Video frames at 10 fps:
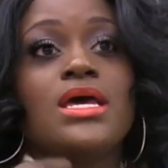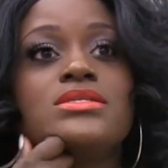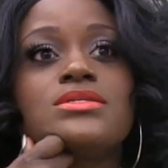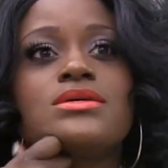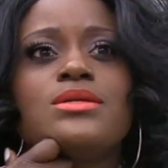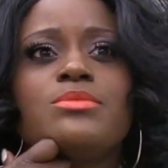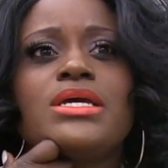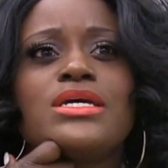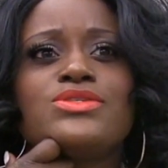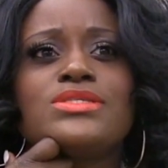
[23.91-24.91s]
It's going to be
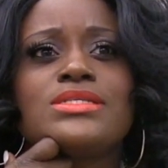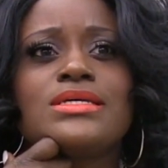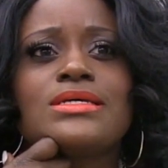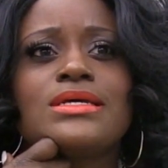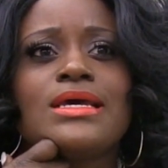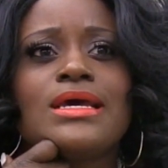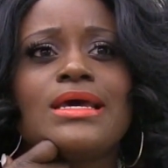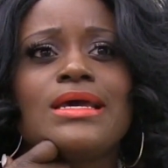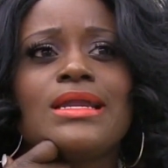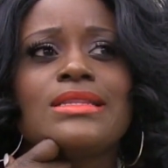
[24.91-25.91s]
interesting.
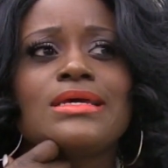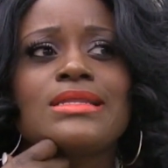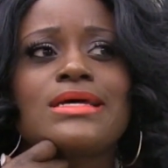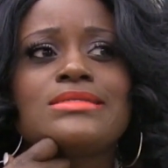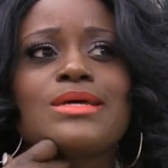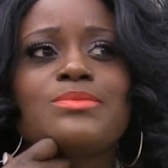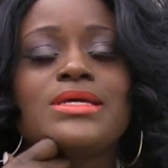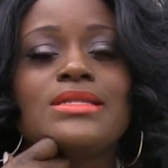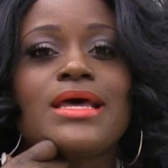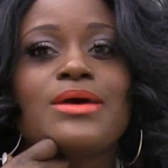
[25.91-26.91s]
And I think that's
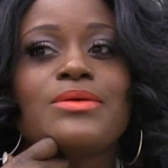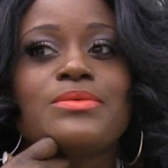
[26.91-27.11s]
something that